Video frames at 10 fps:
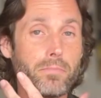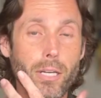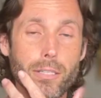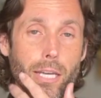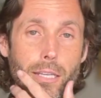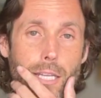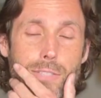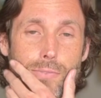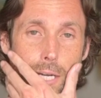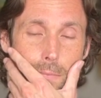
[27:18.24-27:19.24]
That's
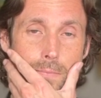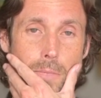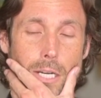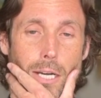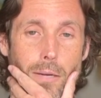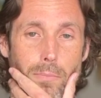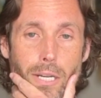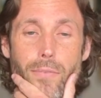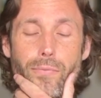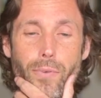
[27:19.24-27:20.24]
fine. But
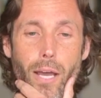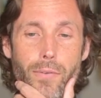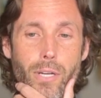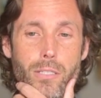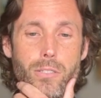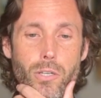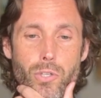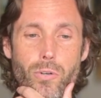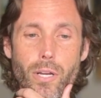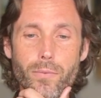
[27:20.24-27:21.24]
I've gotten
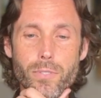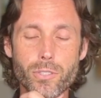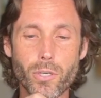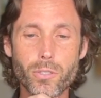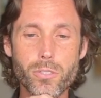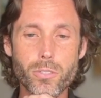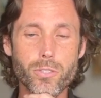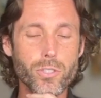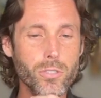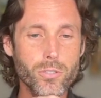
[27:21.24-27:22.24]
such great results in
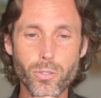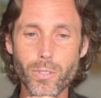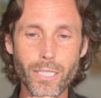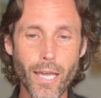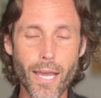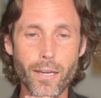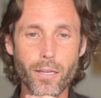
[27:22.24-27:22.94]
just doing that's